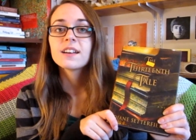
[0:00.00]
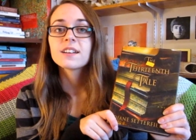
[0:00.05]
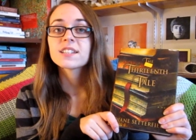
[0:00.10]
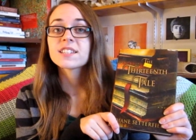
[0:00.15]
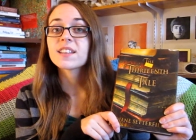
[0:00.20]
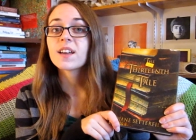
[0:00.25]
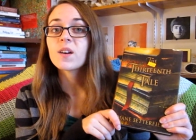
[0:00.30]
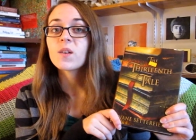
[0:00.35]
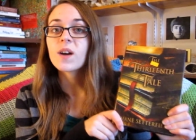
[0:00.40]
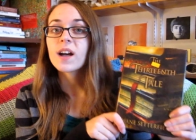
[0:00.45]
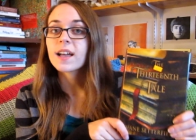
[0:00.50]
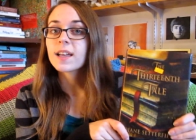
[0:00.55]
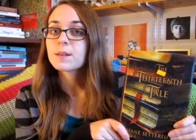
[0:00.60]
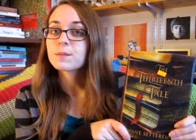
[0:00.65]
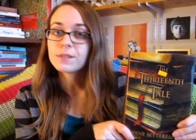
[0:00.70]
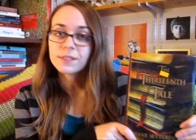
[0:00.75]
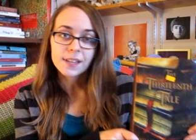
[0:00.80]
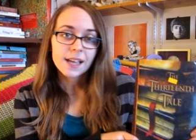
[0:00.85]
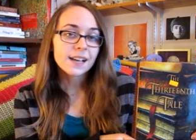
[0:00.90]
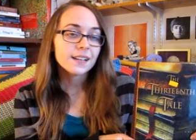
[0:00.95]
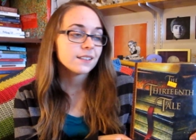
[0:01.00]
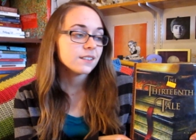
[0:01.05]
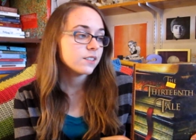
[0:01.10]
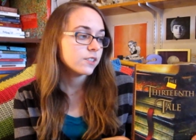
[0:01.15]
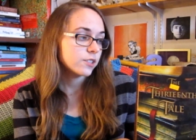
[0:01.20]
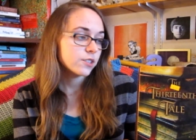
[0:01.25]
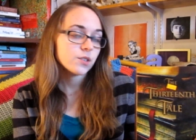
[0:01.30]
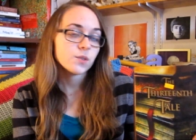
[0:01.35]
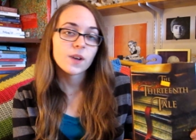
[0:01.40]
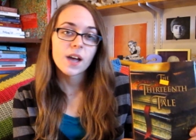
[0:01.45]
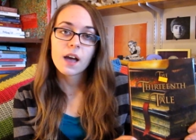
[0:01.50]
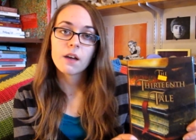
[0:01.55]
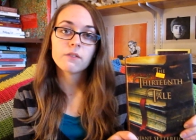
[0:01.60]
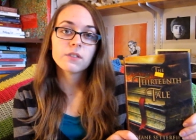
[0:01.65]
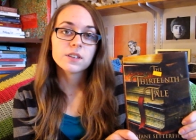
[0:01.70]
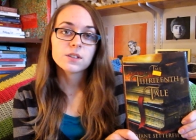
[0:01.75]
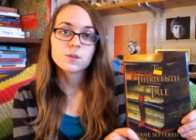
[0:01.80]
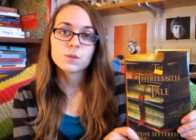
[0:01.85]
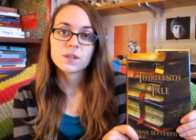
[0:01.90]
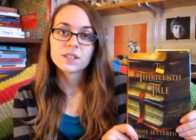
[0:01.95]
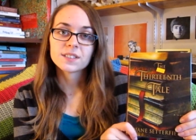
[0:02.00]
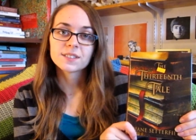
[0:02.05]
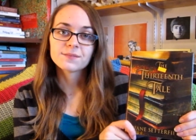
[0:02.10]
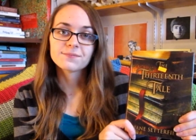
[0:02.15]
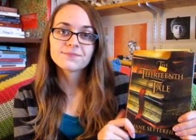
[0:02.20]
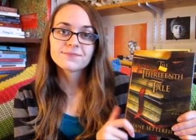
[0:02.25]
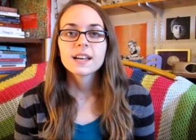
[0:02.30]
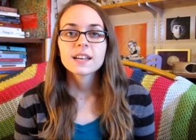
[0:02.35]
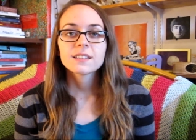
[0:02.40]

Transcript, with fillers: so I'm glad to have this one.